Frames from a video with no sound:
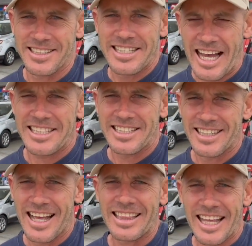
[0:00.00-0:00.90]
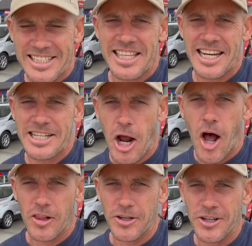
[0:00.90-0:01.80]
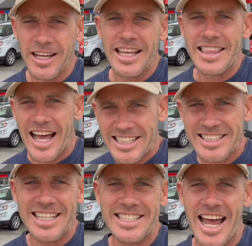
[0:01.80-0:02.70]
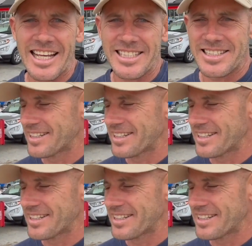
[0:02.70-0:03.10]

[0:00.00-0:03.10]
Yes, less than $1. That's the test.